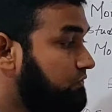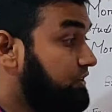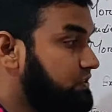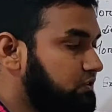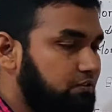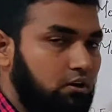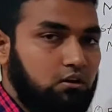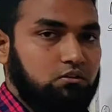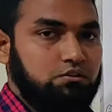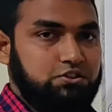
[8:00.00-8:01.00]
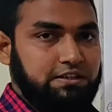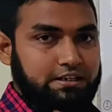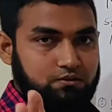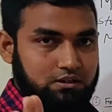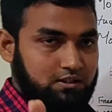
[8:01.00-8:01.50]
First of all,
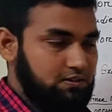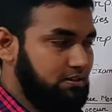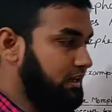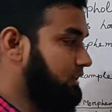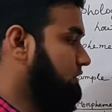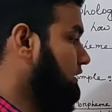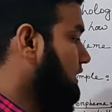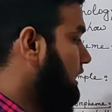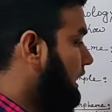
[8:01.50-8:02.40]
try to understand.